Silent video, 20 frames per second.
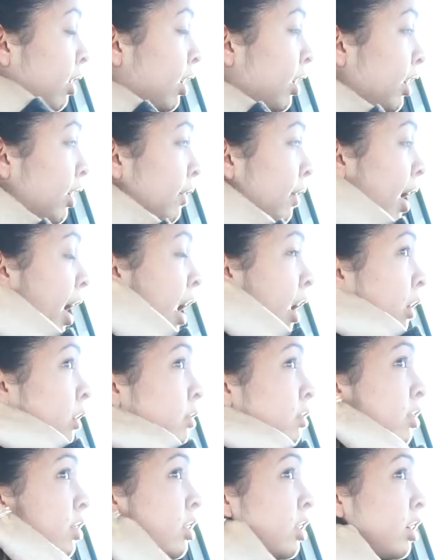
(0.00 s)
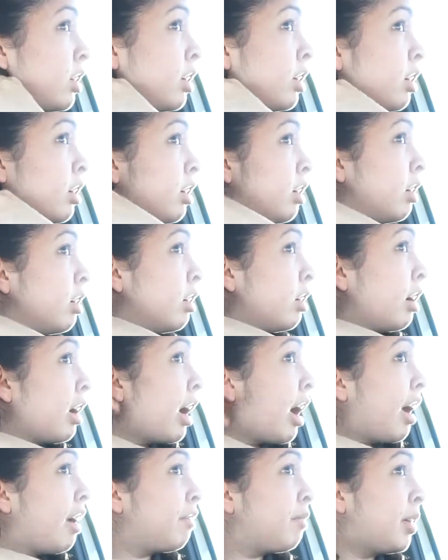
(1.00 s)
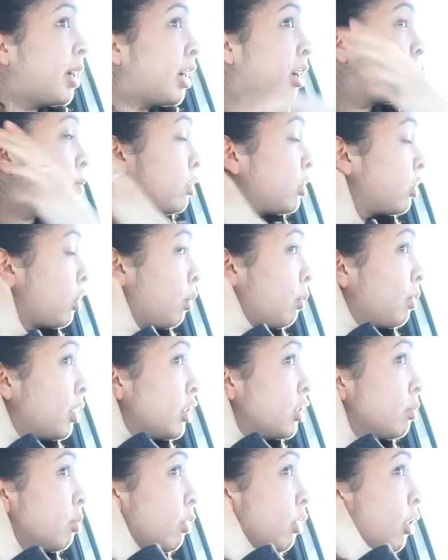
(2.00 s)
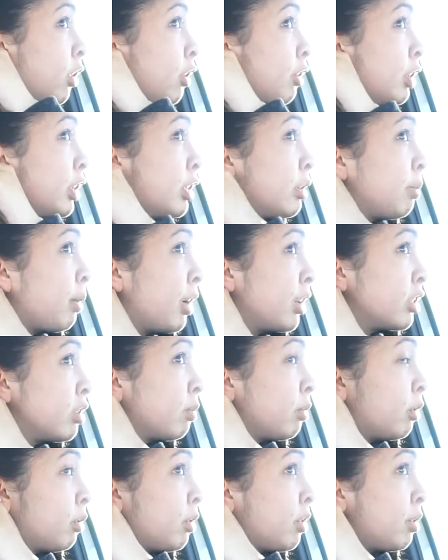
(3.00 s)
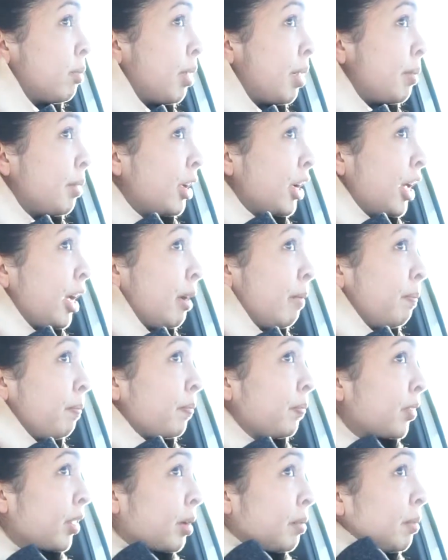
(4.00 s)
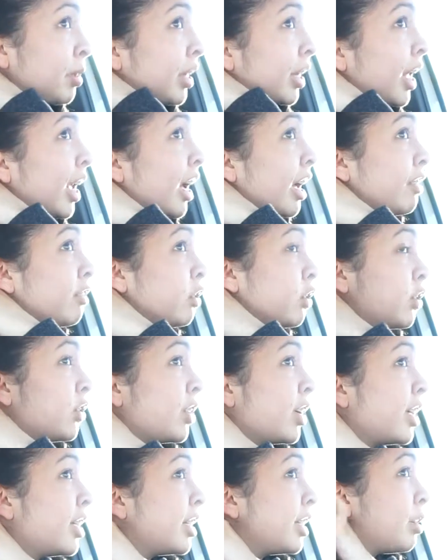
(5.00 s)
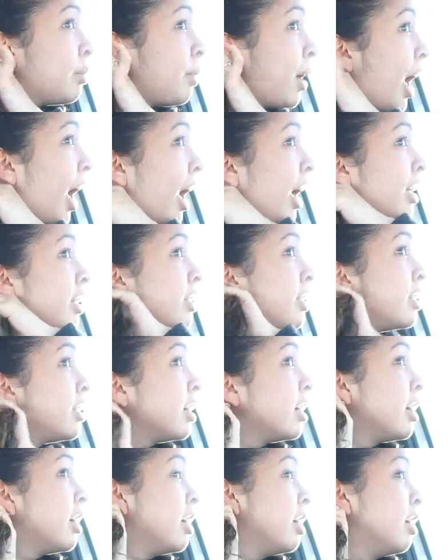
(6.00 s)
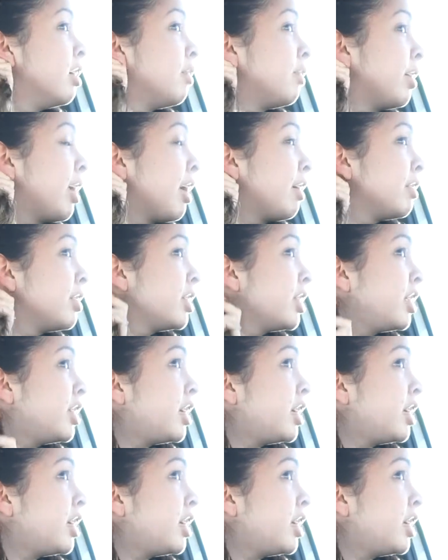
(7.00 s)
our new house, I've become so much more responsible with my money. But like I told you guys in the past, when I was a